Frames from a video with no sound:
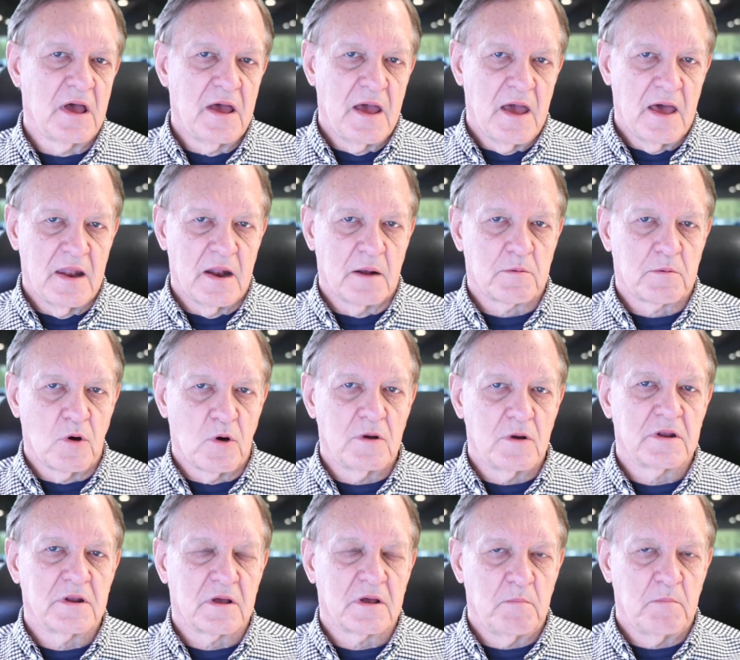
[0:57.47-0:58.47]
And I'm
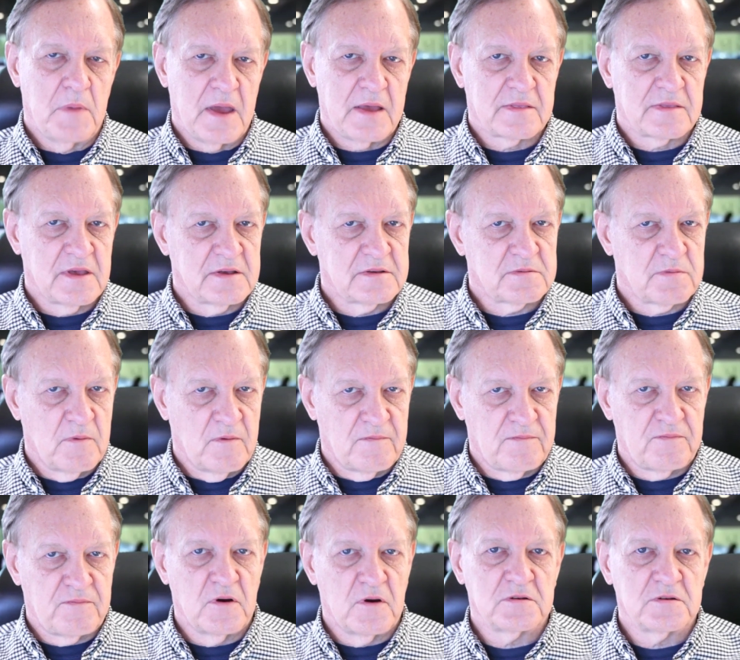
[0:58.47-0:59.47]
going to make this
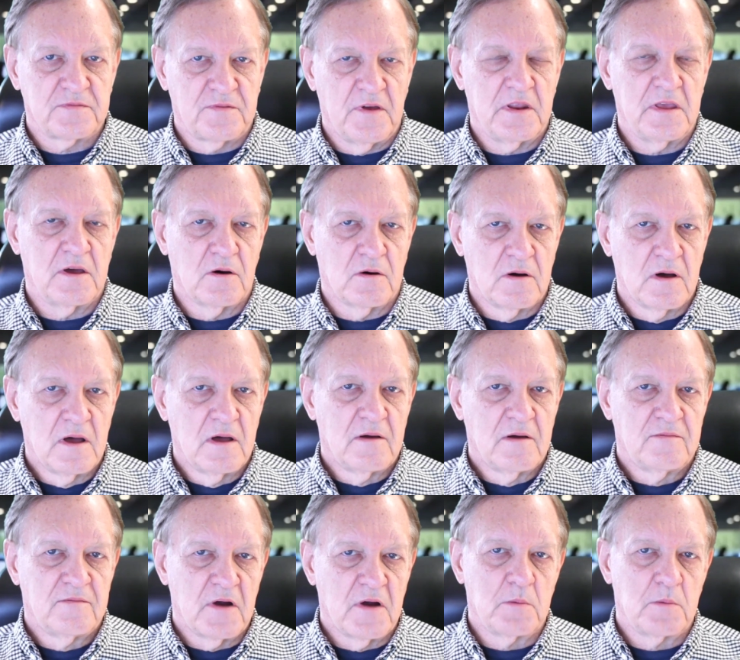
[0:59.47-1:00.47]
first video
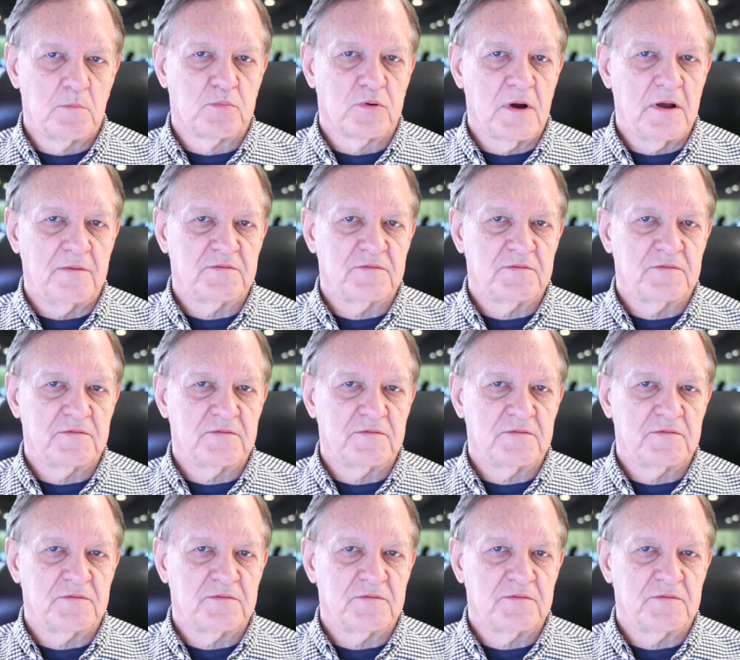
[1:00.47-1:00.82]
very brief,